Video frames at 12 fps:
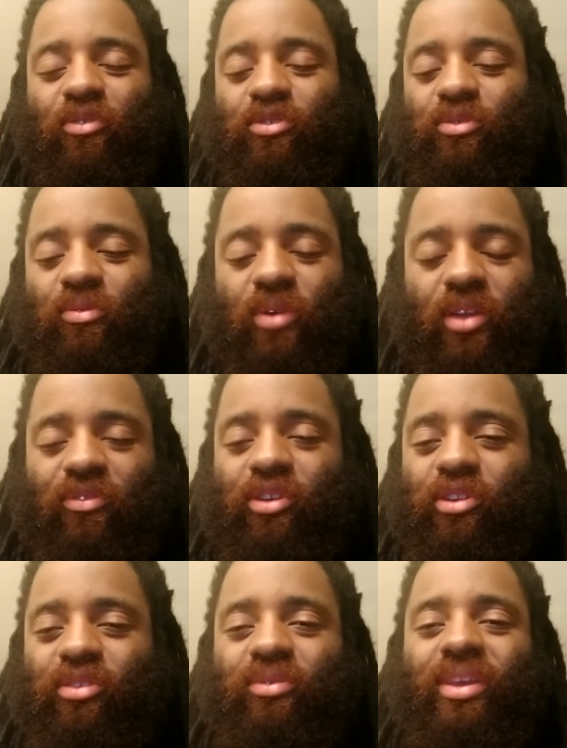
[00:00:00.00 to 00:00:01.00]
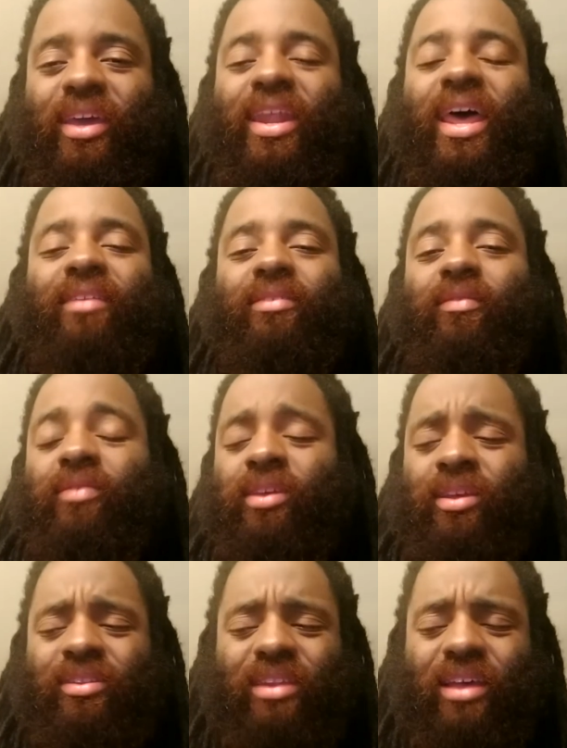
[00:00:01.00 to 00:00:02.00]
So whatever you do, get active.
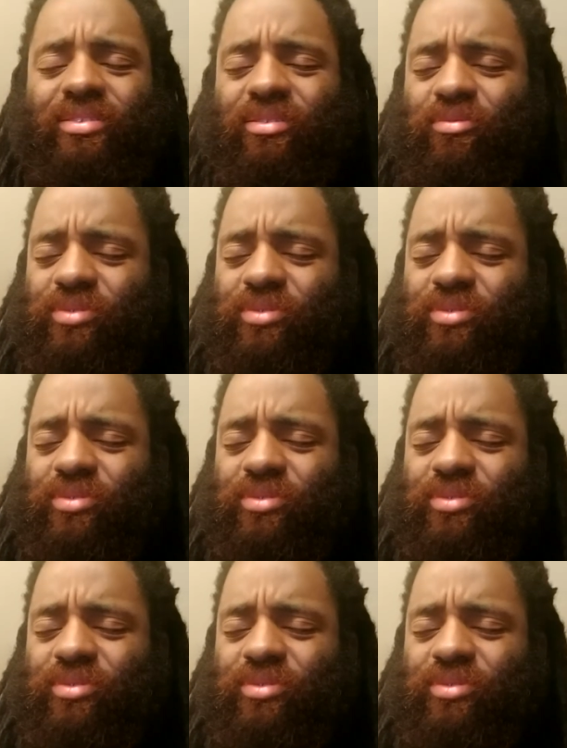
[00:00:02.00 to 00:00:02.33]
That's going